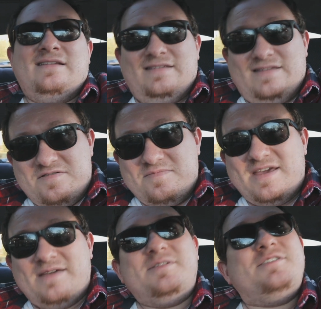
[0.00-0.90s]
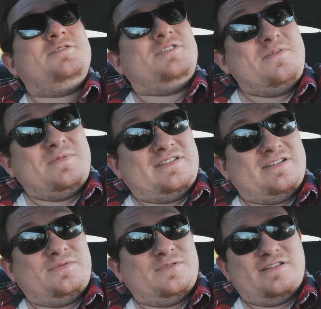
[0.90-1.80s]
still be able to do stupid
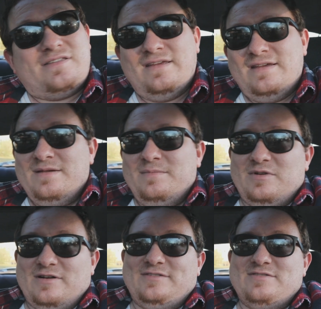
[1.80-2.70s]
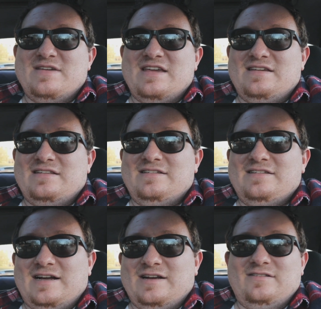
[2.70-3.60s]
stuff with, but also make it
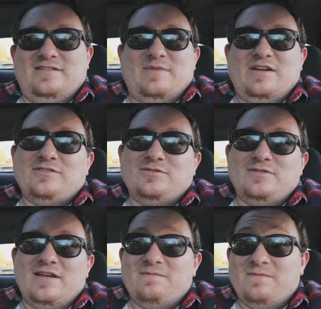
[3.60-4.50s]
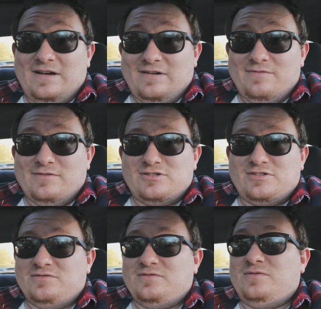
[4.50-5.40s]
entirely my own and very
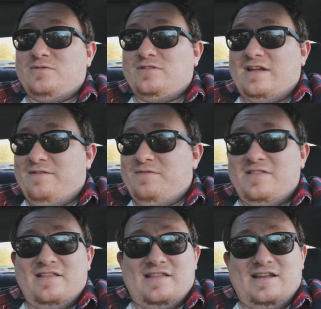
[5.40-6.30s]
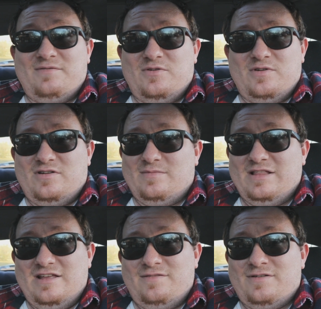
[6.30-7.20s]
functional for everything that I have going on in my
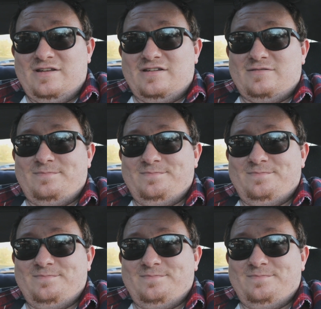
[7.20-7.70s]
life right now.